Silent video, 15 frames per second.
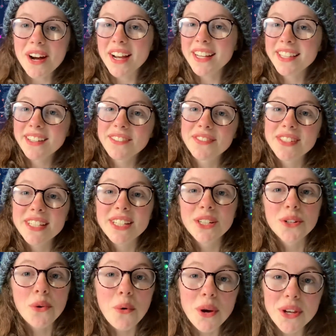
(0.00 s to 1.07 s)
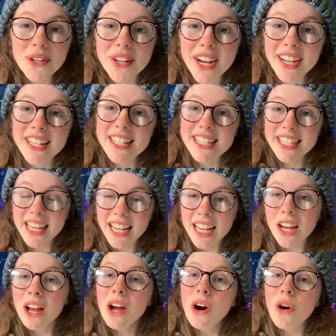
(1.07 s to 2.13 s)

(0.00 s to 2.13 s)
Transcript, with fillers: I'd love to hear what you guys think